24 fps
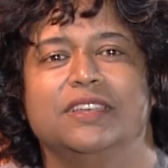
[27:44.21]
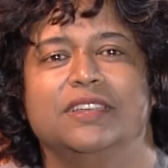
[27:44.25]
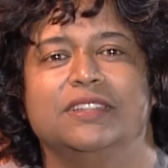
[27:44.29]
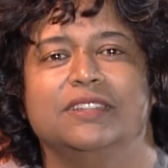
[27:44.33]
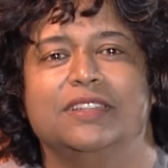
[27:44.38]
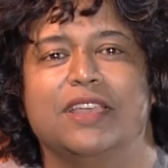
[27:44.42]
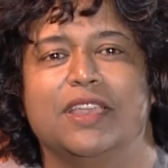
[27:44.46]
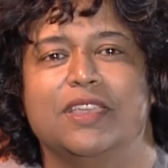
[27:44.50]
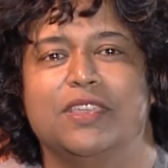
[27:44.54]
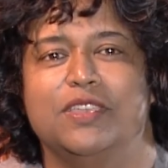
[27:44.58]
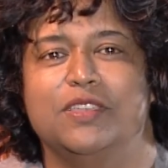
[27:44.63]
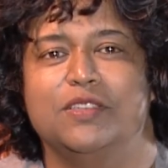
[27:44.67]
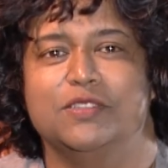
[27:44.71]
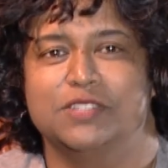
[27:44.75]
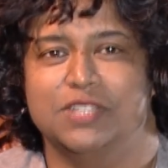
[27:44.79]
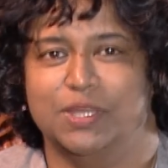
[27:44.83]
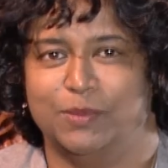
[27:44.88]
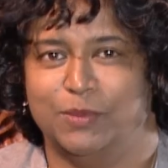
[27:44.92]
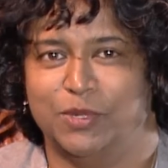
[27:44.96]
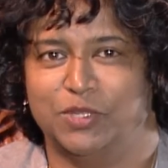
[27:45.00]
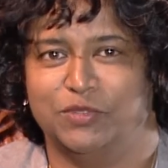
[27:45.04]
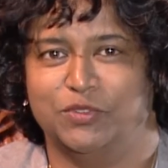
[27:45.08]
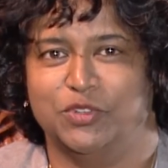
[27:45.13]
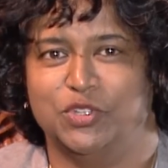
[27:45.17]
Thank you so
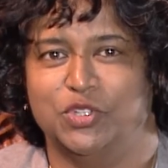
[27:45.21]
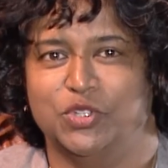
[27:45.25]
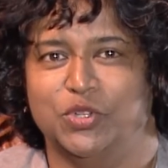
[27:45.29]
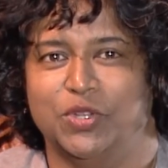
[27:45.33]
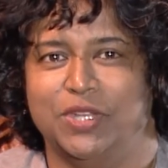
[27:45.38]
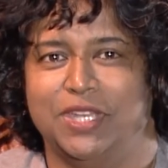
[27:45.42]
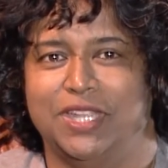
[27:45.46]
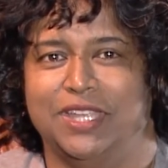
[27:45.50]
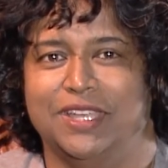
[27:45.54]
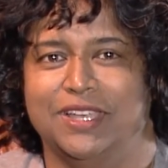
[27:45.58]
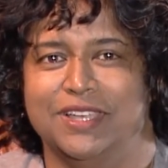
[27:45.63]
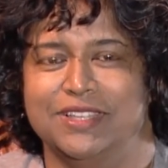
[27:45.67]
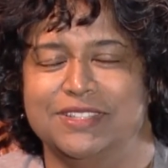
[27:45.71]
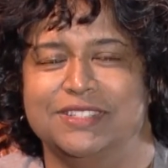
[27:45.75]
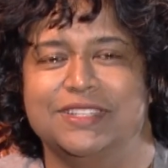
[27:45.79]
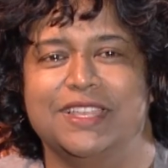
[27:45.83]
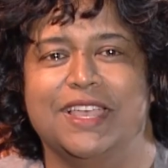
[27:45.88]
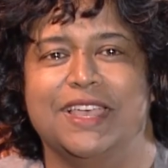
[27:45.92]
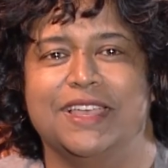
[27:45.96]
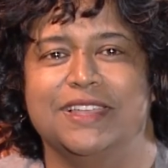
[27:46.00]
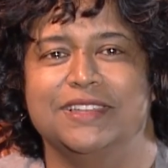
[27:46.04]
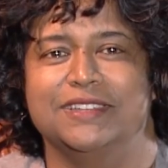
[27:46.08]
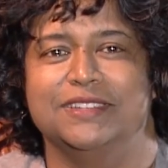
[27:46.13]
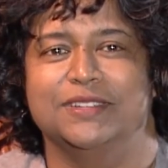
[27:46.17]
much for joining us,
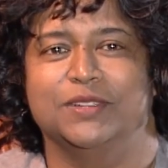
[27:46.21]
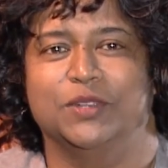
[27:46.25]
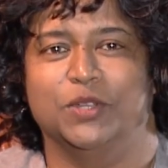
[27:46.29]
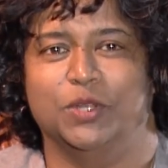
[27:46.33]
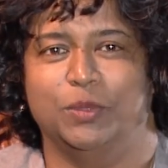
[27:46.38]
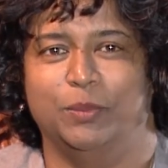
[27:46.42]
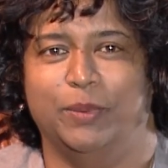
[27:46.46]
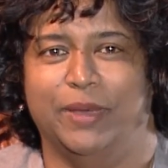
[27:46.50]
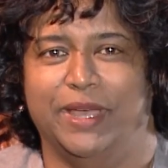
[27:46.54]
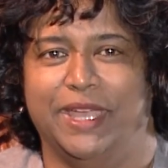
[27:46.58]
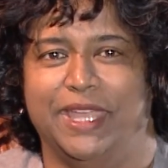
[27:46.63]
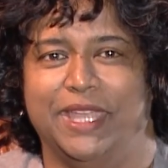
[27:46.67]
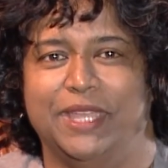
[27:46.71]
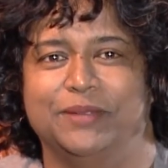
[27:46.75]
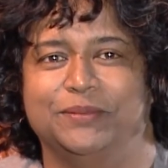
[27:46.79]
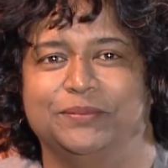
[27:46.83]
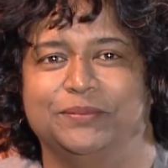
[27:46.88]
and goodbye.